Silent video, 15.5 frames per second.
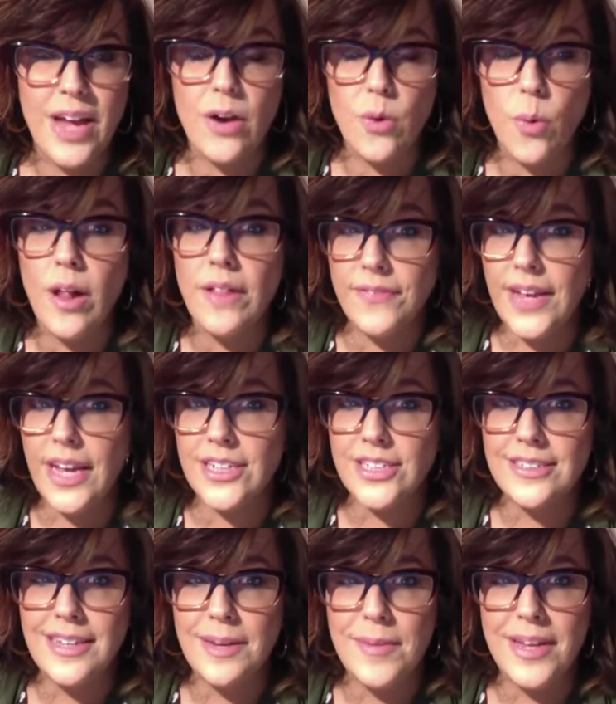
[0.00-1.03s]

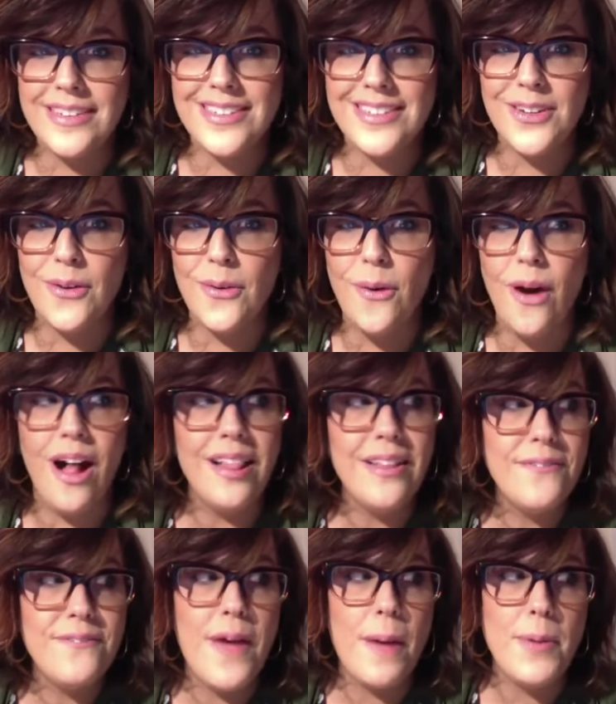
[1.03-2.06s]
Qualifications, I mean. So all
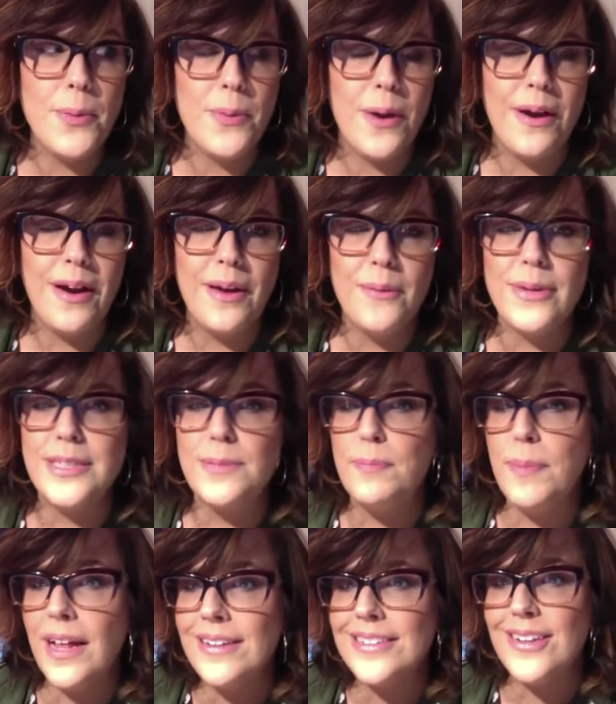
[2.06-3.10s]
of February was
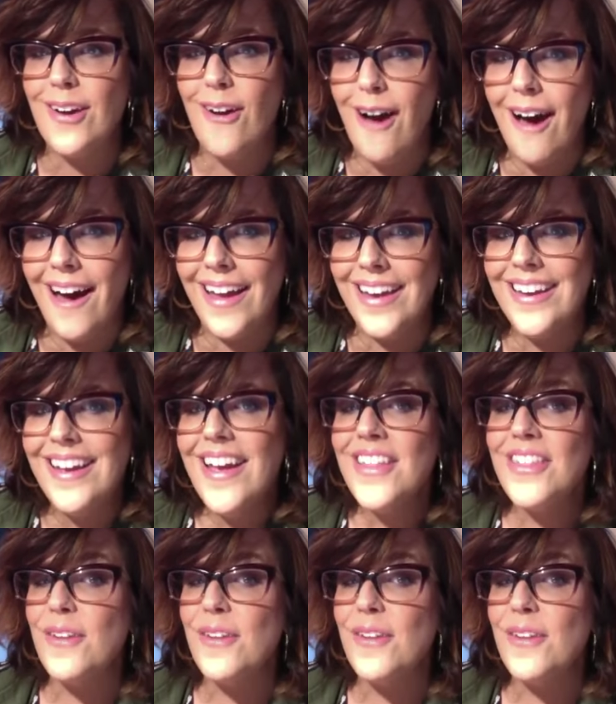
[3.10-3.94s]
built on